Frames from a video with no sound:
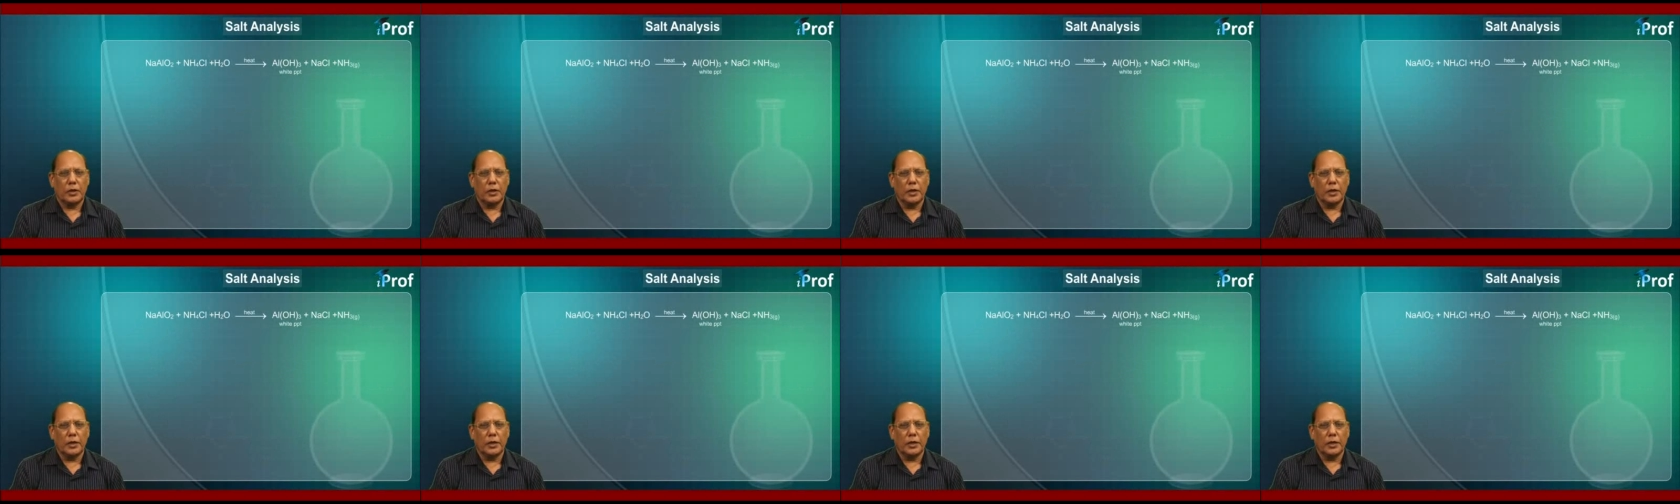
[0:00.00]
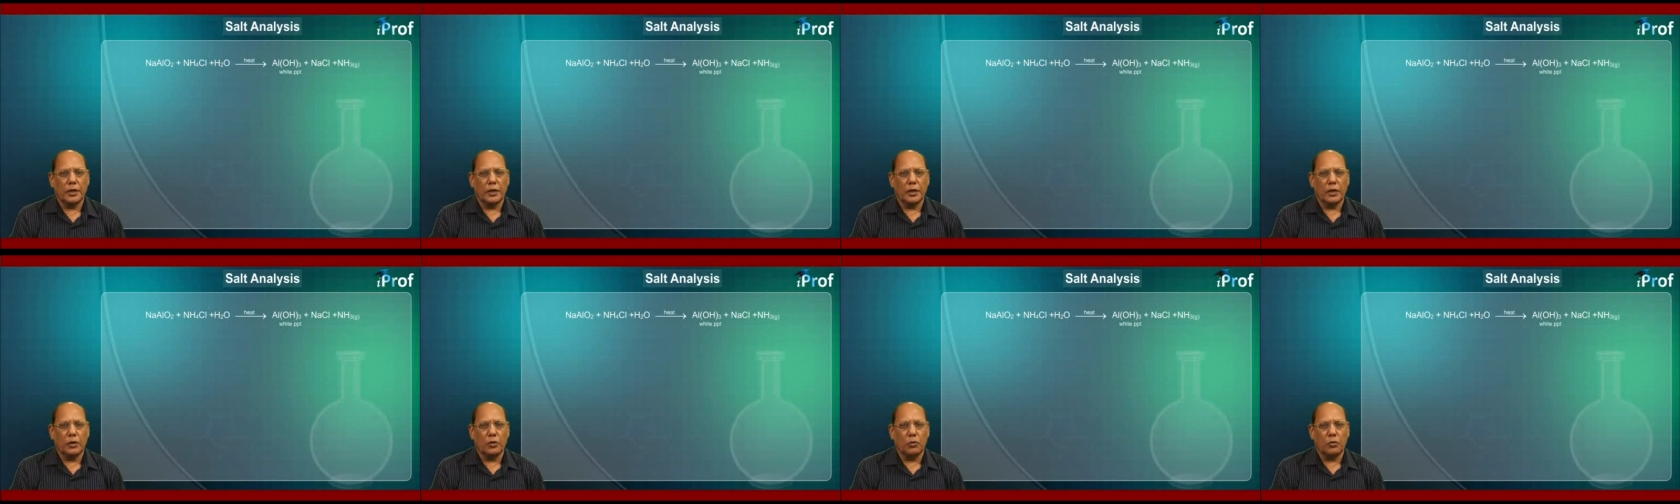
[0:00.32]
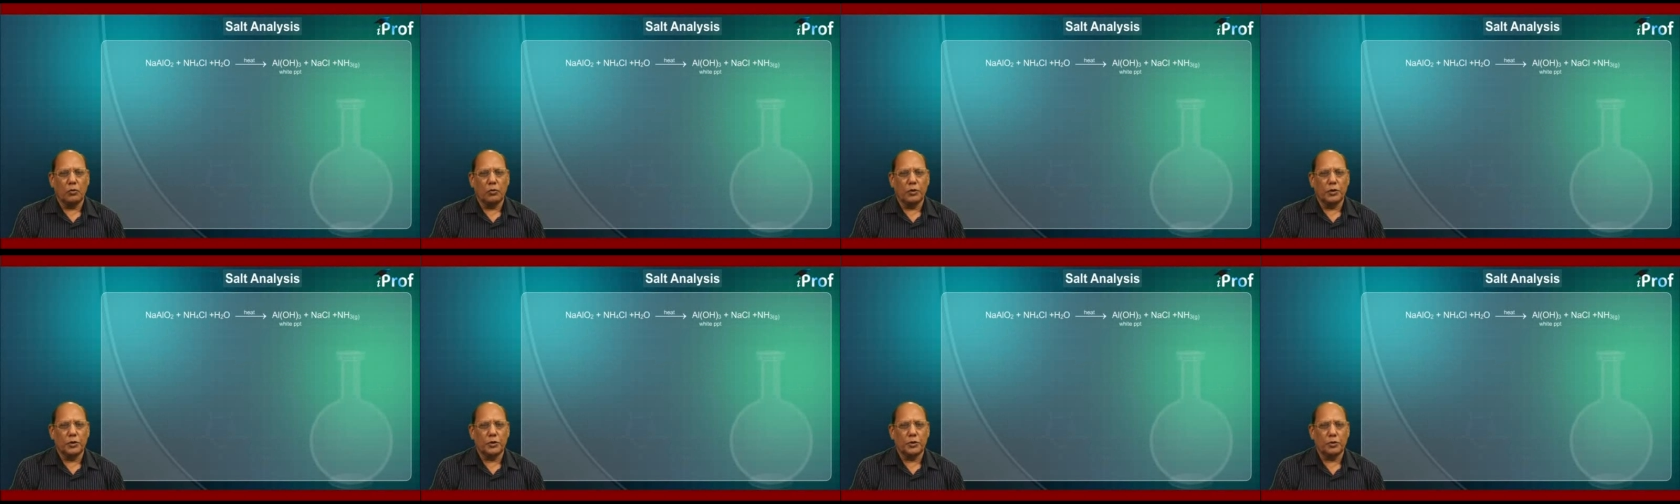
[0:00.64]

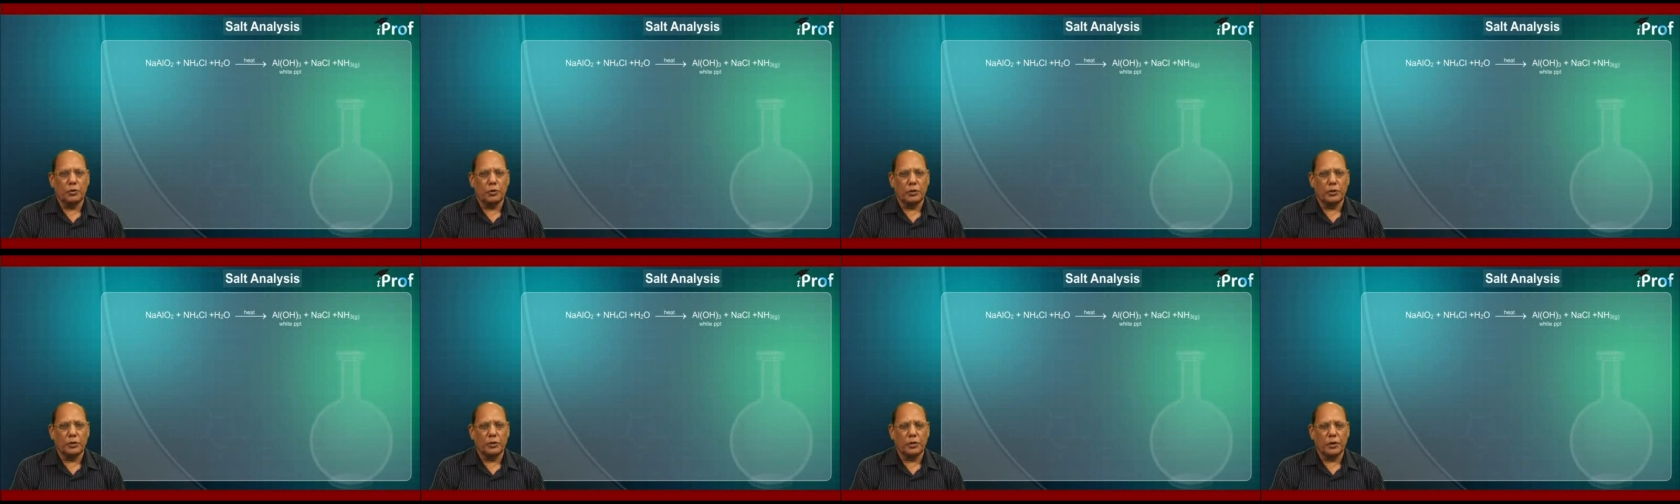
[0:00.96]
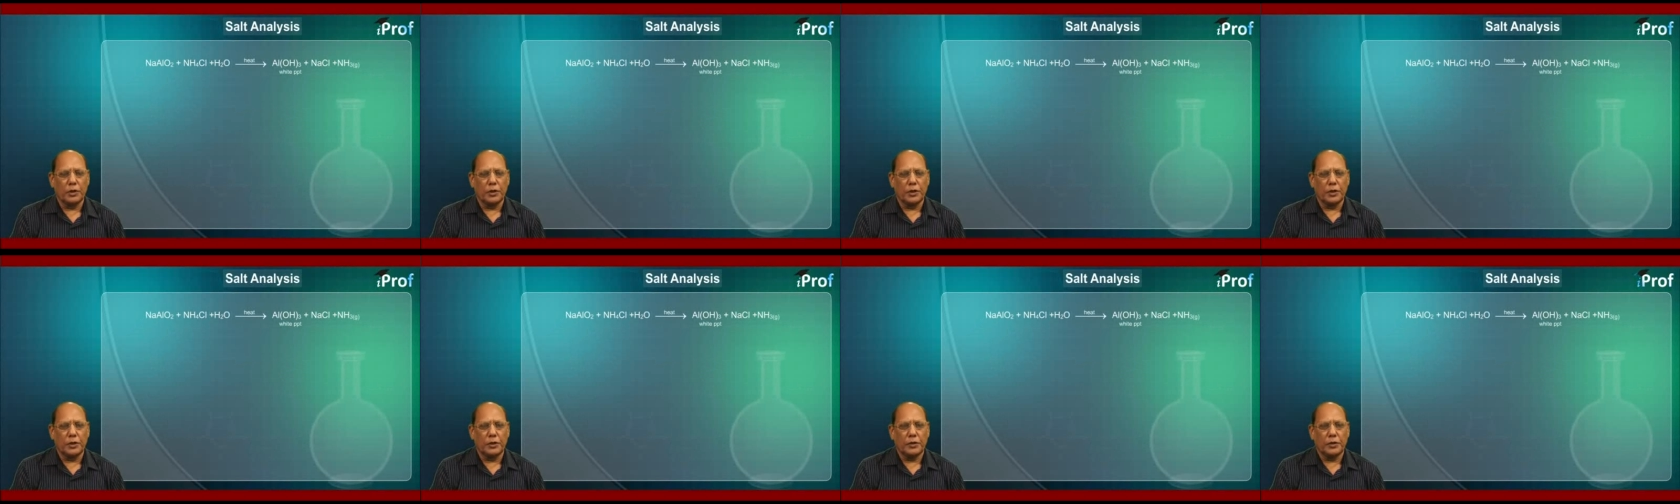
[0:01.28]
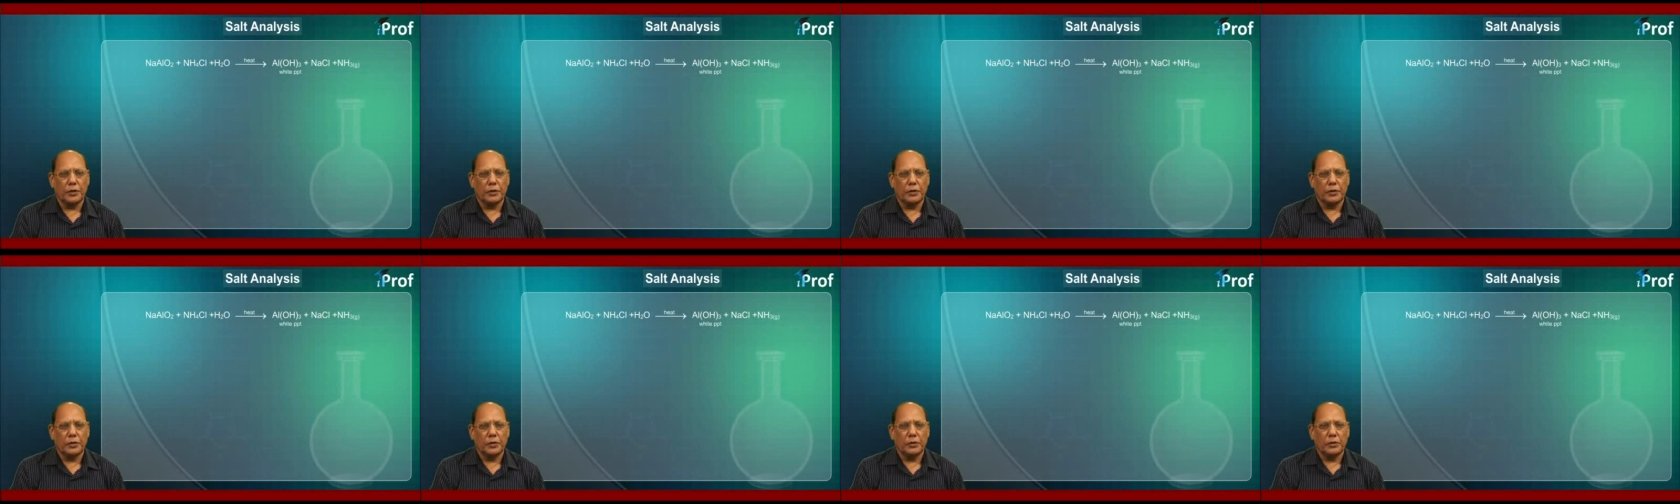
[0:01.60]
AlOH whole
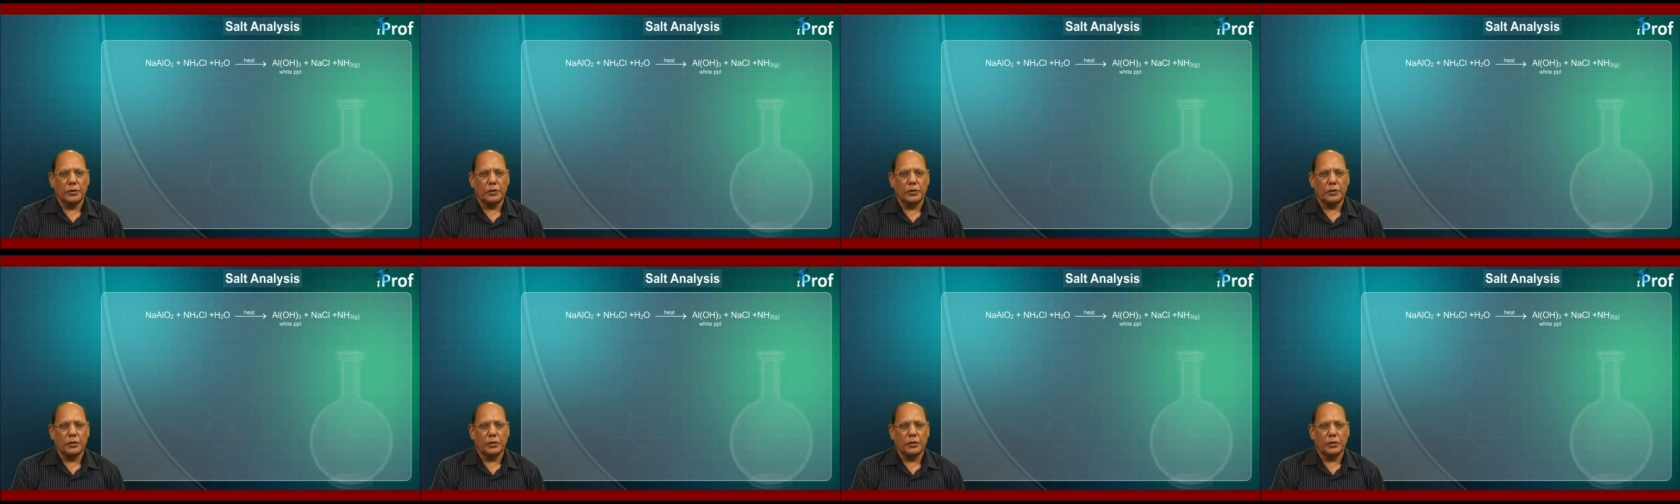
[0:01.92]
3.